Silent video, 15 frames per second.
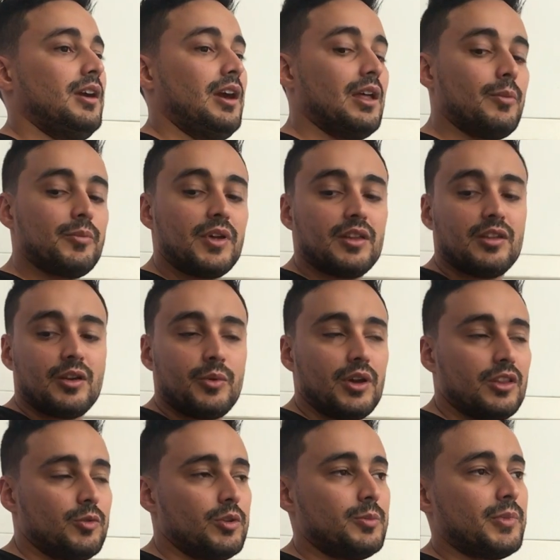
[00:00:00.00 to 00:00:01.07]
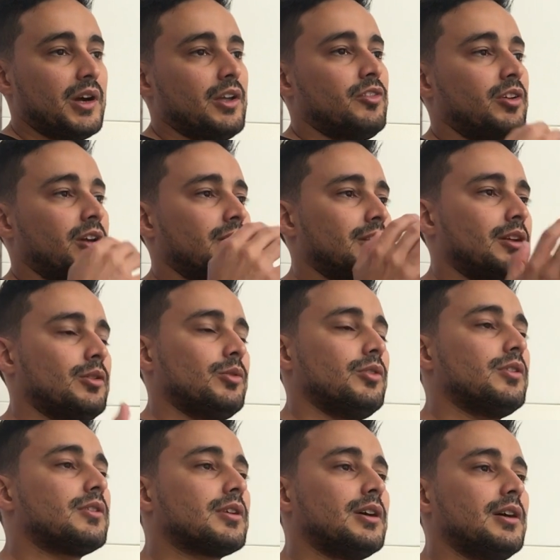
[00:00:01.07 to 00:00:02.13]
I'm getting ready with my agenda to
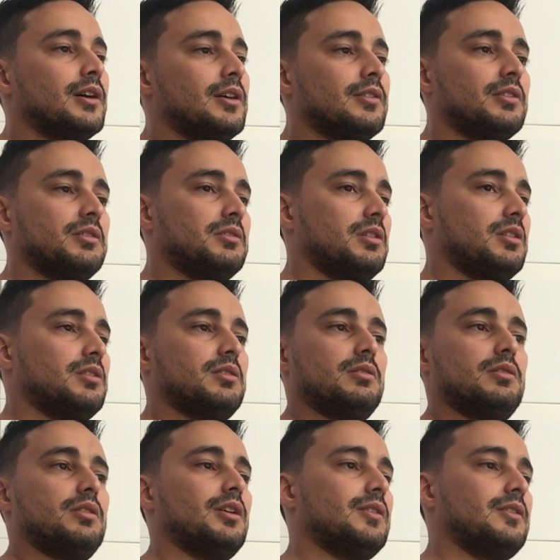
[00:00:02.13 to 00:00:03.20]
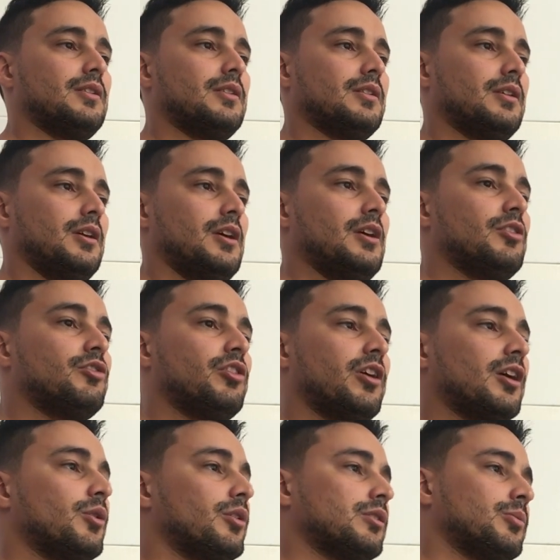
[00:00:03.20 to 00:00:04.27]
discuss, that check
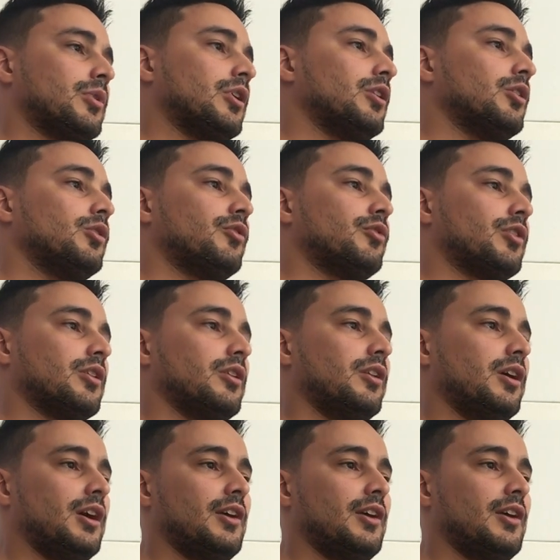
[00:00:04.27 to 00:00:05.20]
what I'm going to do for the day.